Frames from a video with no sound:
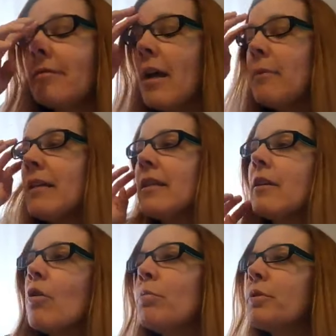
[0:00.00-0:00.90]
I'm not
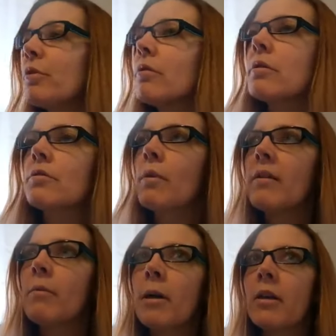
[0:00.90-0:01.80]
saying homeschoolers
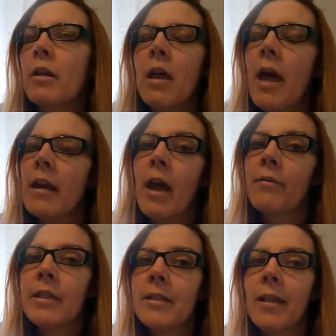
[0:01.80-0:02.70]
rave about it online. I
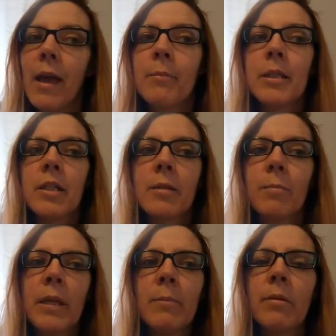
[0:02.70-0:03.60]
haven't seen that, but
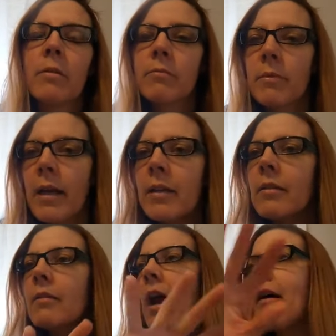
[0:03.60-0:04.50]
just people,
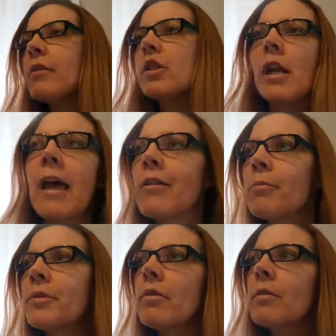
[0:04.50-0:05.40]
regular, average,
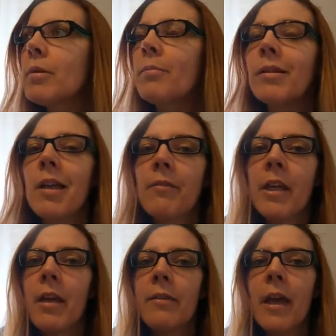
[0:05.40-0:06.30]
non-homeschooling people love
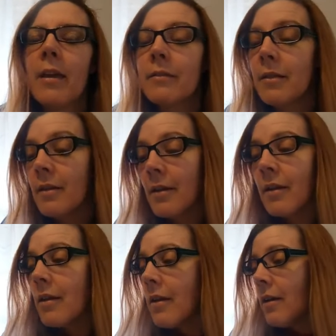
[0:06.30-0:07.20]
it. And then
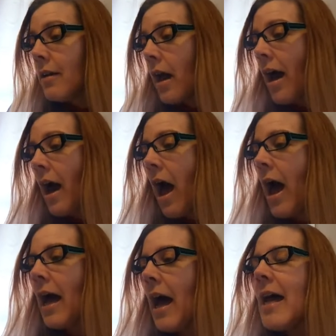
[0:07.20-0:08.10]

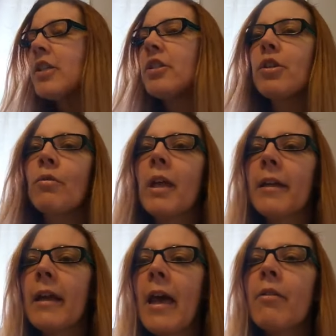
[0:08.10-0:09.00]
I, I, I just don't
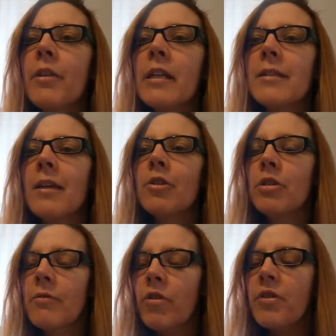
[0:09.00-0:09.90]
like it. I don't think it's that
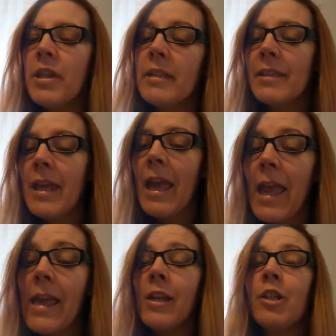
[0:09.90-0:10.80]
interesting for this
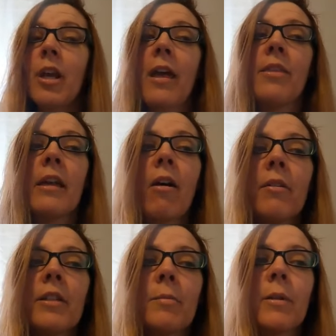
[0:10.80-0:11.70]
age. I think all
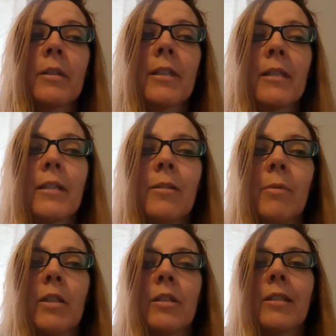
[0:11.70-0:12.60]
these books, they need to
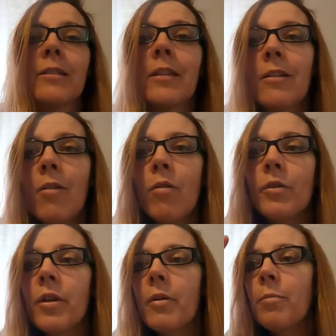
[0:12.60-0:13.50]
be just a little
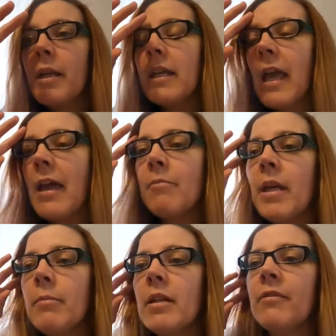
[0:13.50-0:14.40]
older. But again,
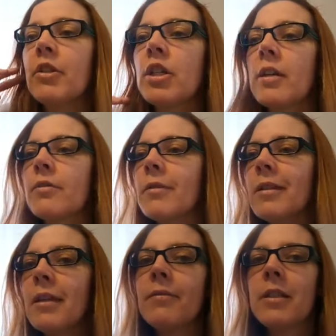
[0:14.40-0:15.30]
maybe if your child's
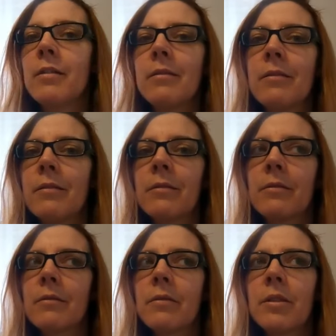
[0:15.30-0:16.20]
really gifted and
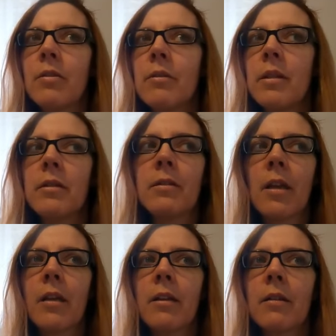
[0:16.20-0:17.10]
so he's
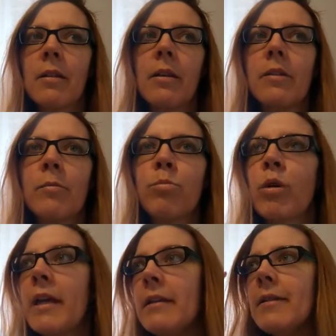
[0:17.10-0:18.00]
like, his
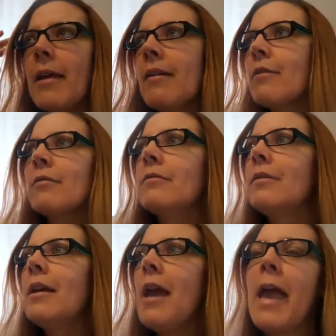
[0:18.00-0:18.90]
brain is at a
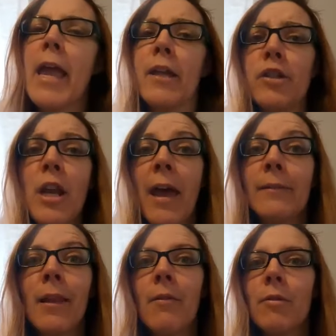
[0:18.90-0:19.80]
age
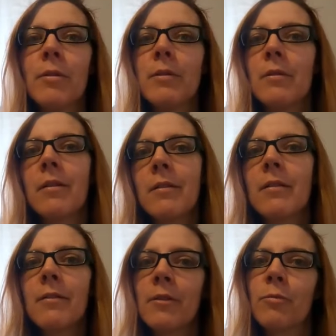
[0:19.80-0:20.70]
nine level, he's like,
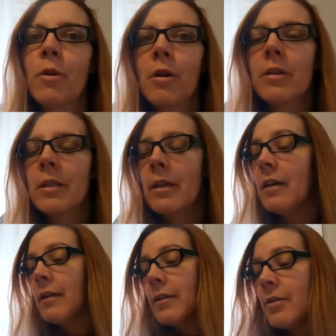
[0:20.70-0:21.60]
yeah, this works.
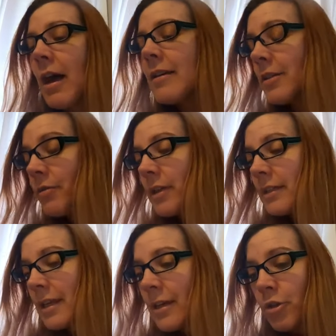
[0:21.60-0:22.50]
So I just don't think
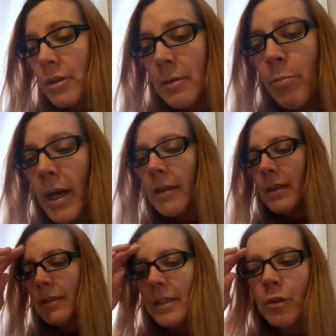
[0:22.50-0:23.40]
it's that interesting, but
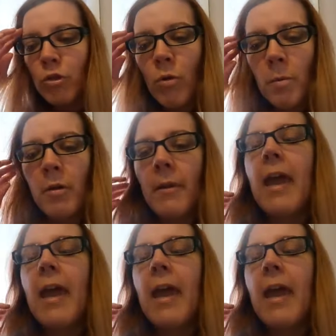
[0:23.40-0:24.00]
it's still doable.